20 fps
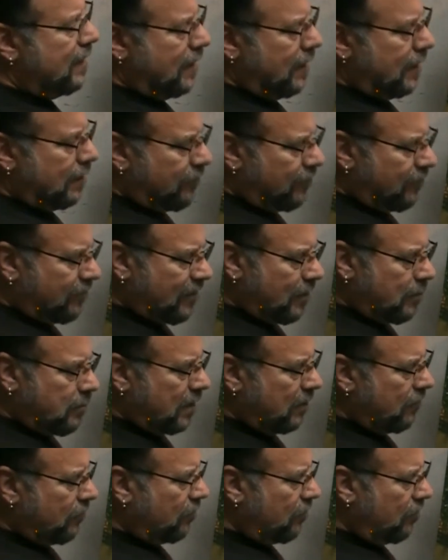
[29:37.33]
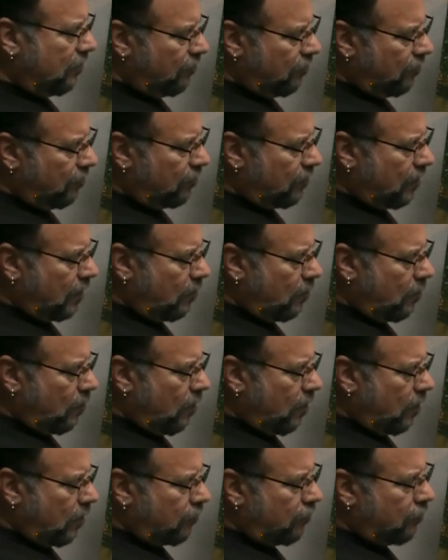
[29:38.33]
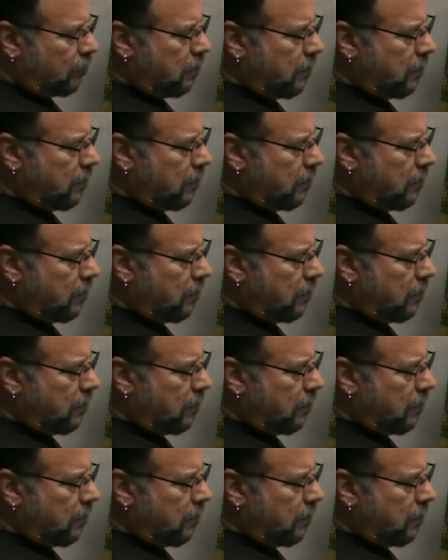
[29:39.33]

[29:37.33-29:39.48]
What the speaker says: In some instances that works,